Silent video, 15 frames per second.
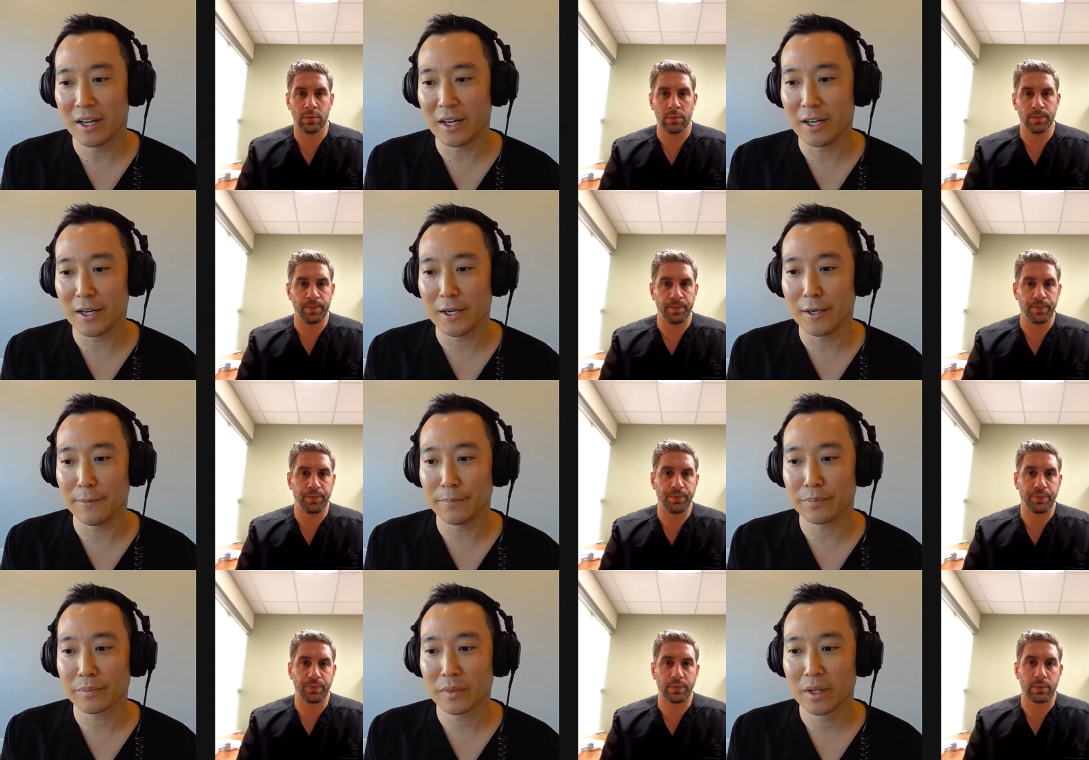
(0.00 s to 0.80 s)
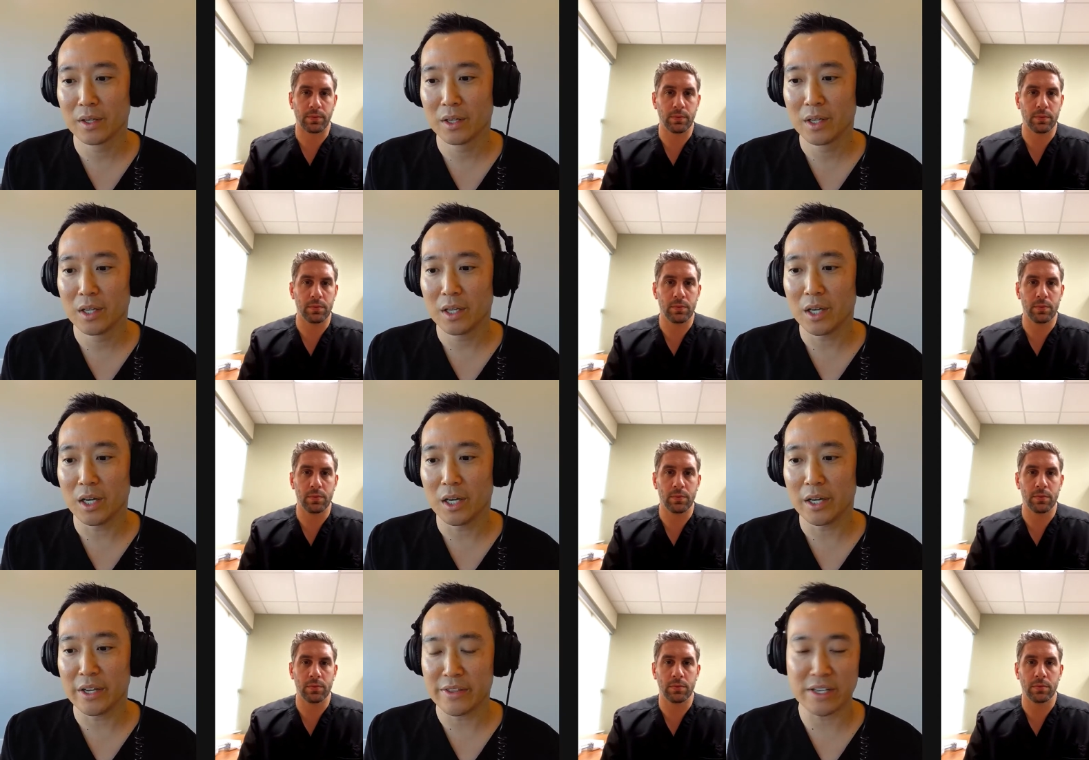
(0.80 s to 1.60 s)
Speaker 1: Um,
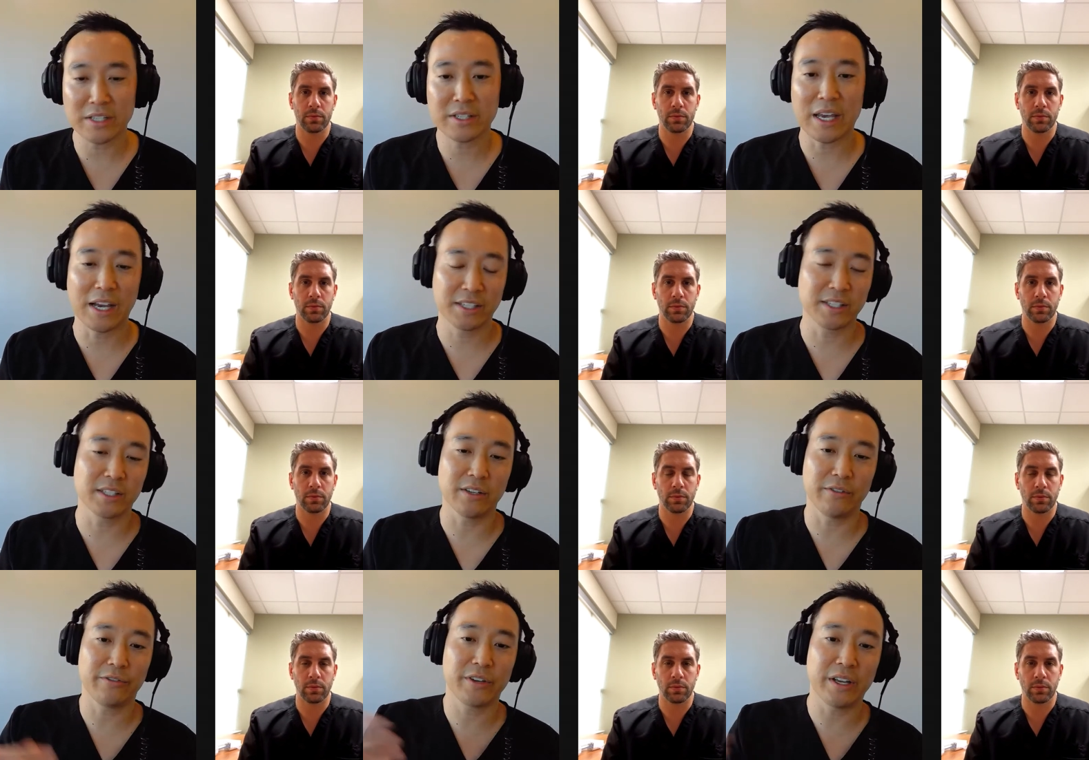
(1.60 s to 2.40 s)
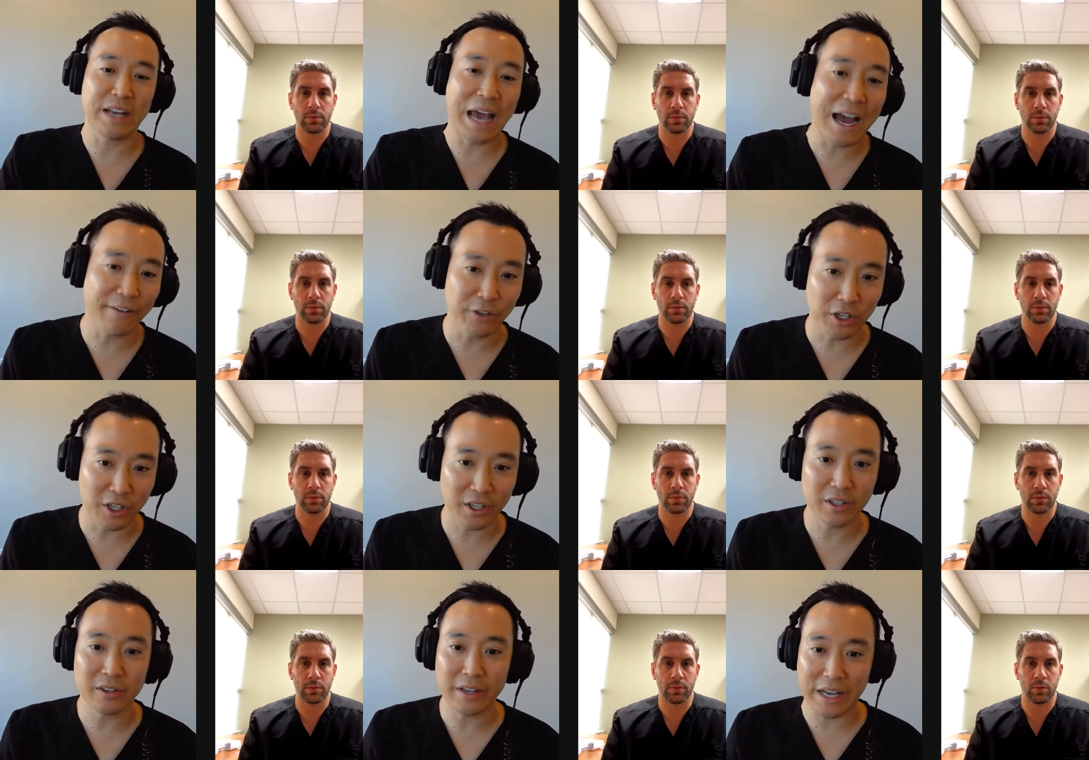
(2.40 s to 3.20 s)
uh, in these cases of
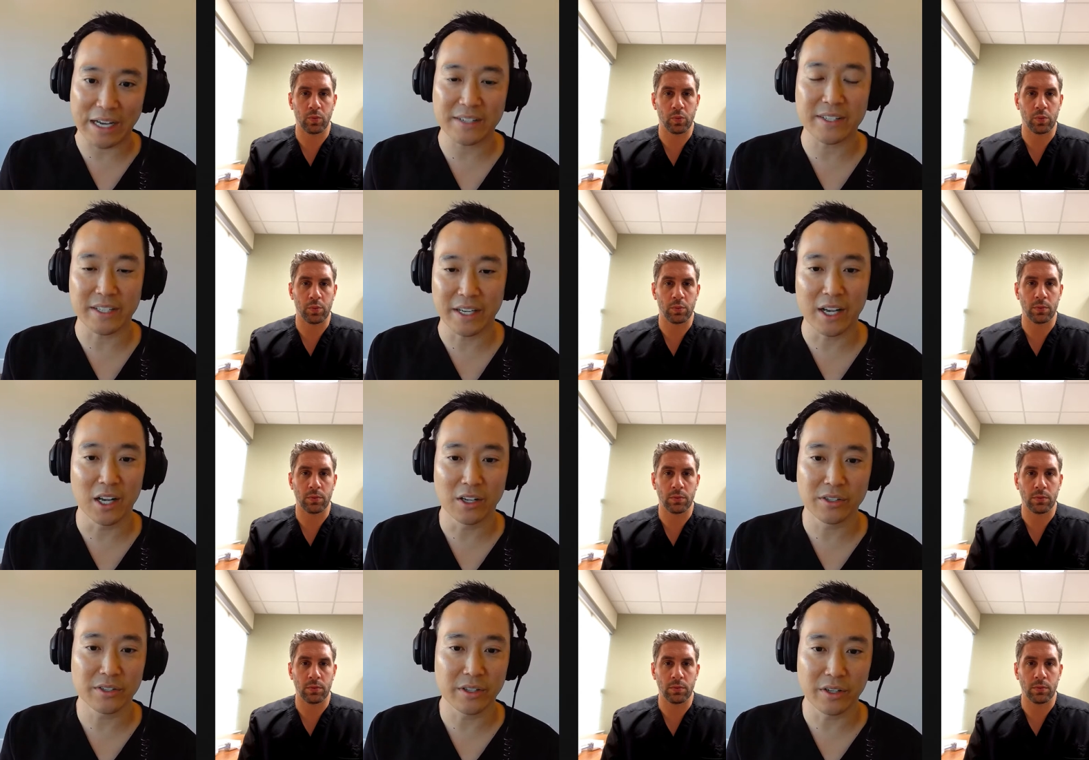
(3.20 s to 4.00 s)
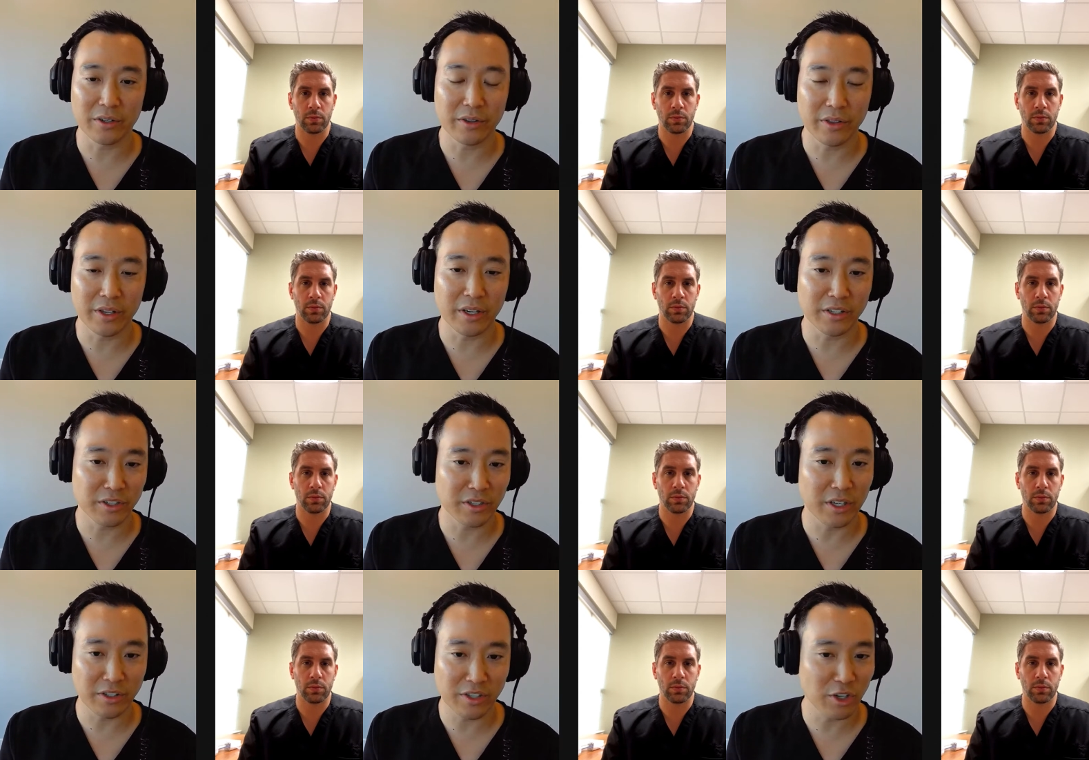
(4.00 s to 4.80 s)
cadaver ACLs, the,
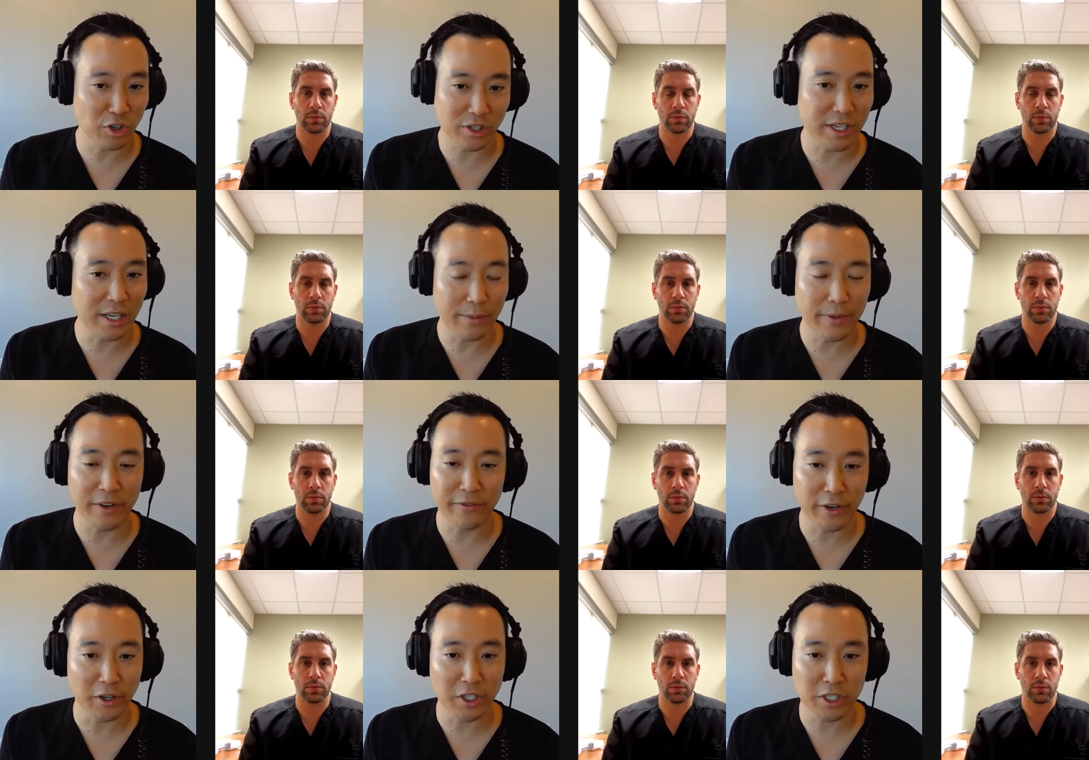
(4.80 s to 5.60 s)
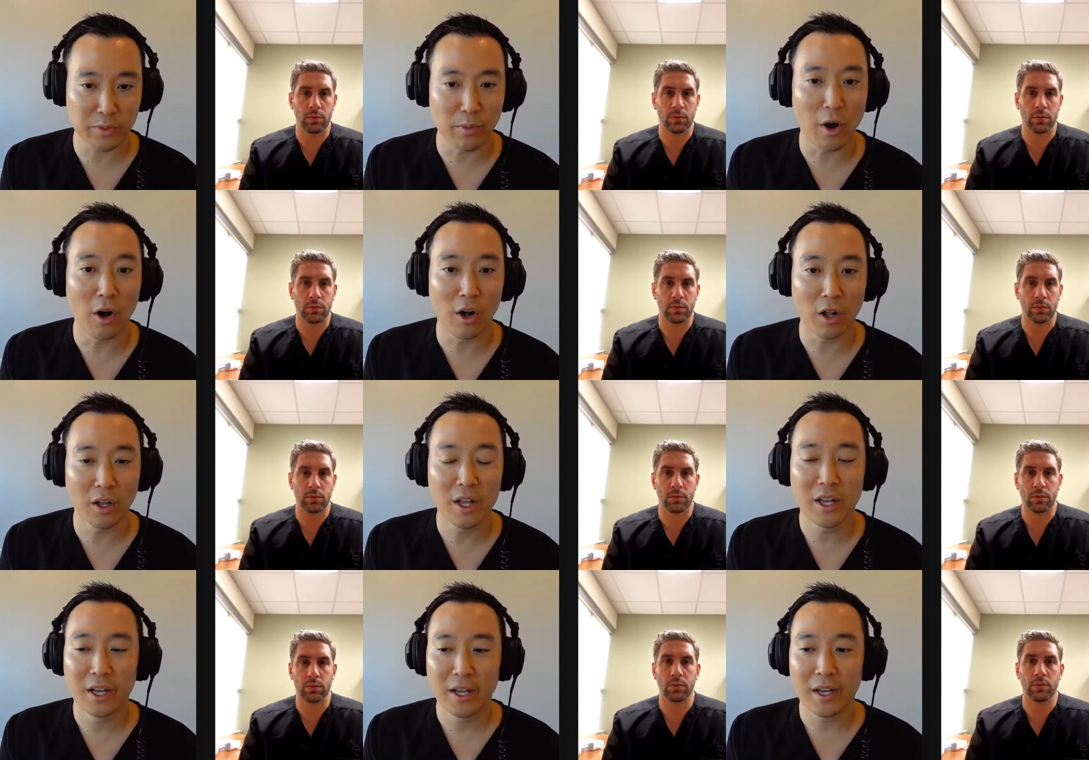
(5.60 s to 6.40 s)
the incisions end up being very
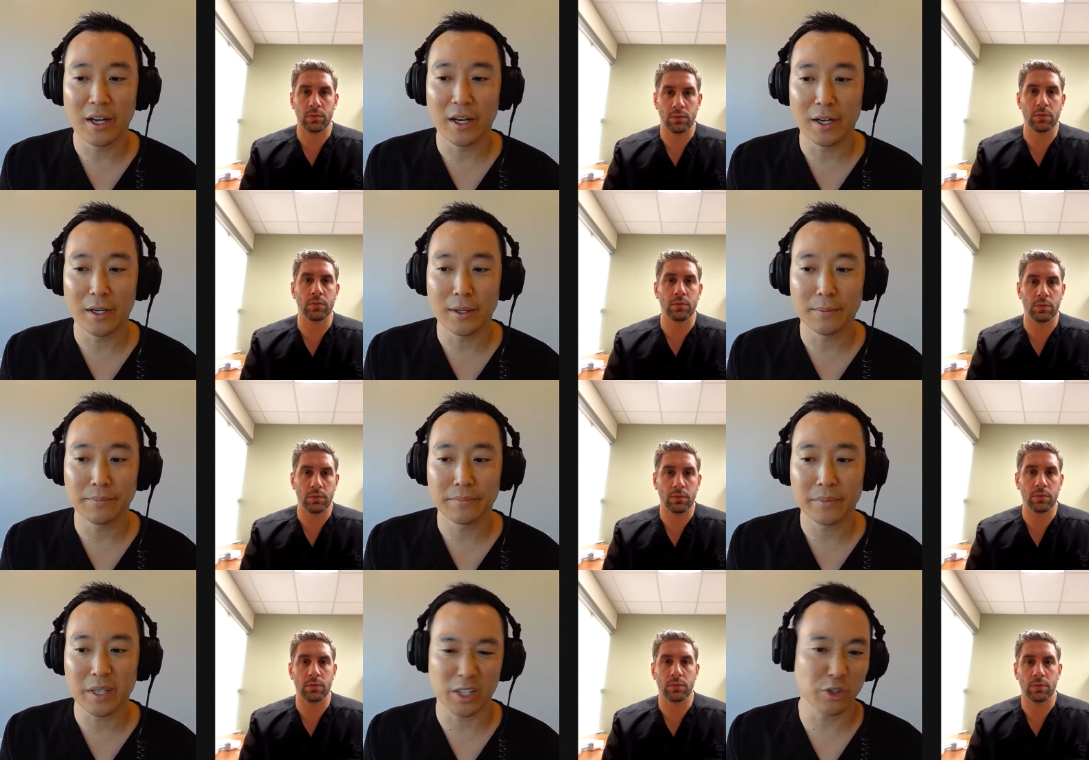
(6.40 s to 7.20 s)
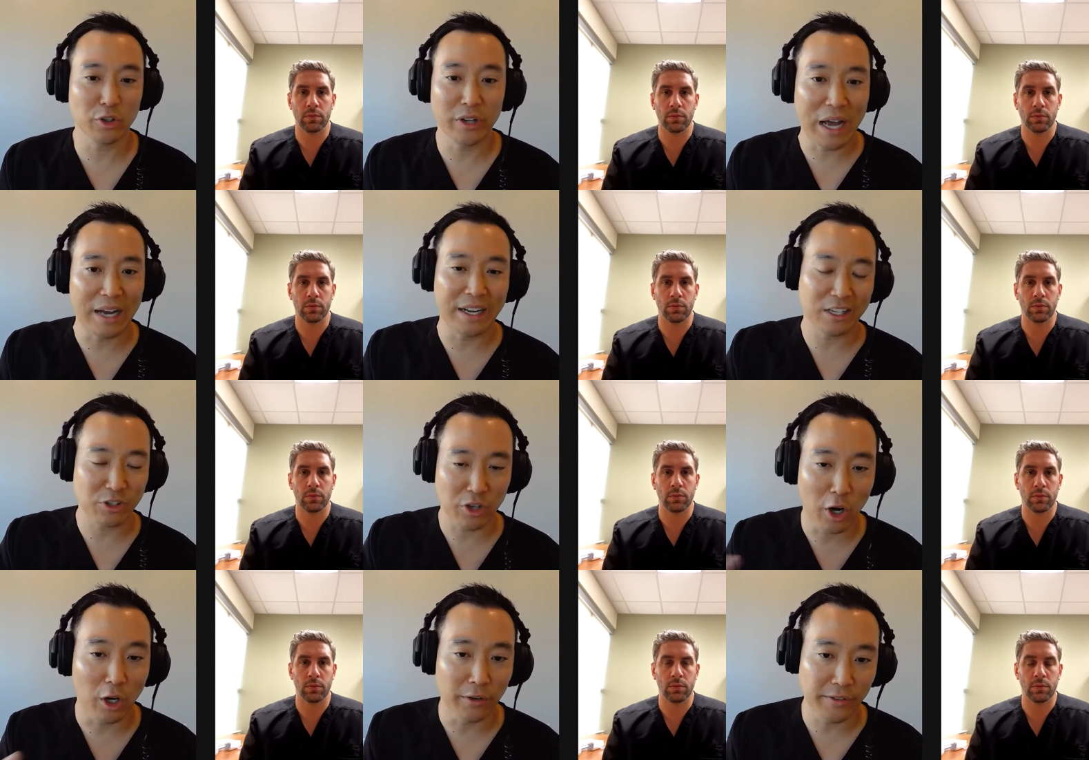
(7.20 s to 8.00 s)
small um, because you're not
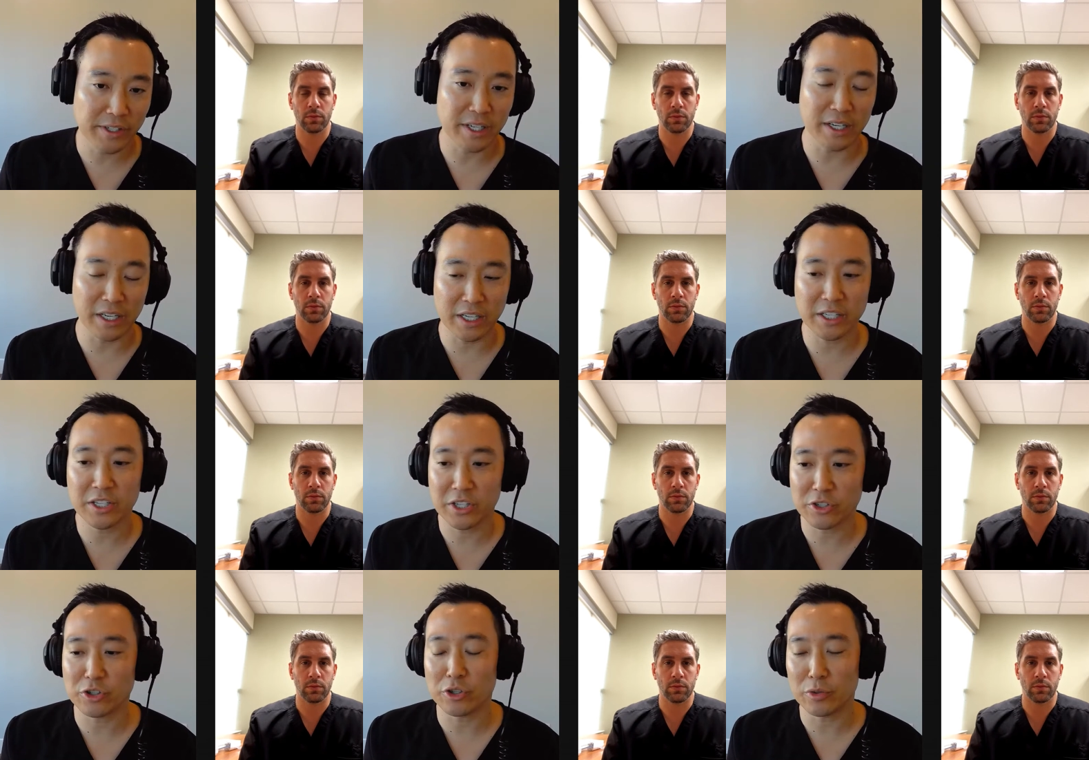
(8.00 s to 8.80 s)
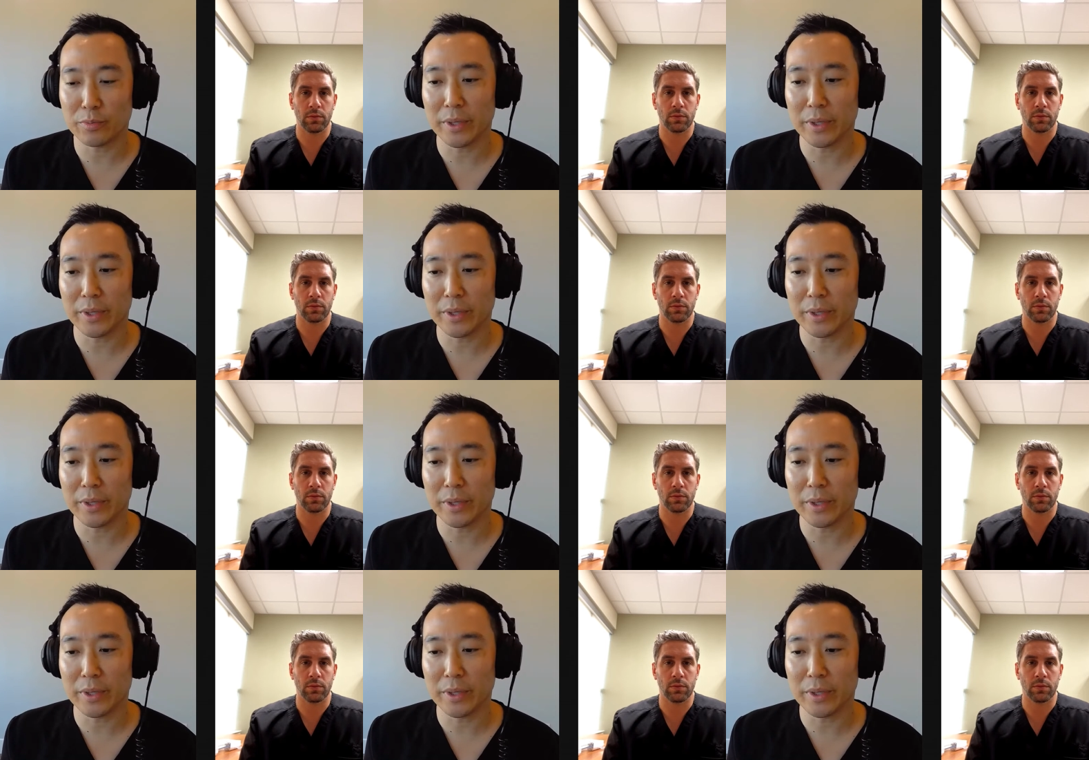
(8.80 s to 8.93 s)
actually harvesting any tissue.